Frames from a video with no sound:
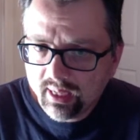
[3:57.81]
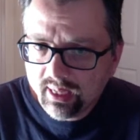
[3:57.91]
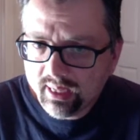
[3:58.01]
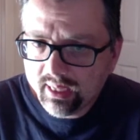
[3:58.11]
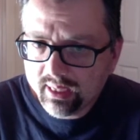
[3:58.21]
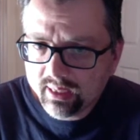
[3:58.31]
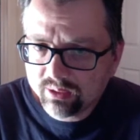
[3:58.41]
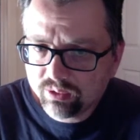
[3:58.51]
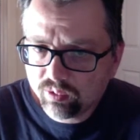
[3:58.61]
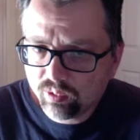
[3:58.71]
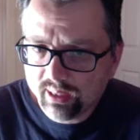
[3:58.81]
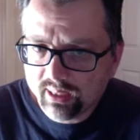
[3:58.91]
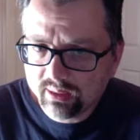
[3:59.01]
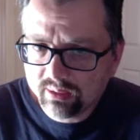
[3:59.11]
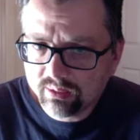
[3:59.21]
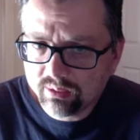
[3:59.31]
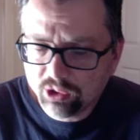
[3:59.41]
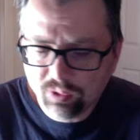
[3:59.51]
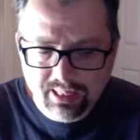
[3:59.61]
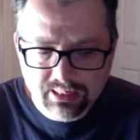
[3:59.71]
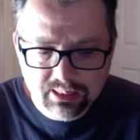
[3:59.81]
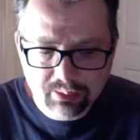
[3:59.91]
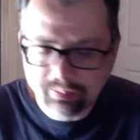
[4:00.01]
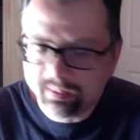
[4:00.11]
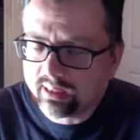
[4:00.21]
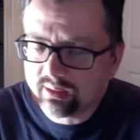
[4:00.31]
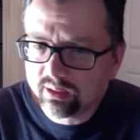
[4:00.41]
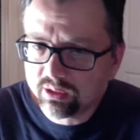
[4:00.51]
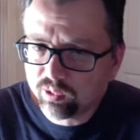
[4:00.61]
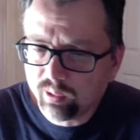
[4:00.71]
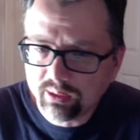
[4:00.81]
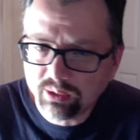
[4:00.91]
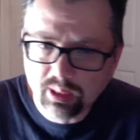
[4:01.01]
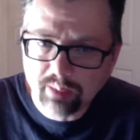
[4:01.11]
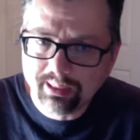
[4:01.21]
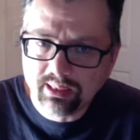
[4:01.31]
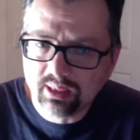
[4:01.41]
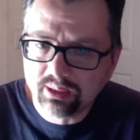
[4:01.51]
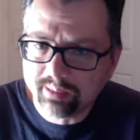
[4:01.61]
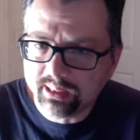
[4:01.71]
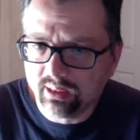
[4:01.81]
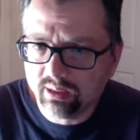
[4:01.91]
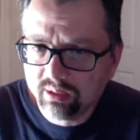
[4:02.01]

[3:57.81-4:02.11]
And when you ask him about it, he goes, "Well, I made a lot of money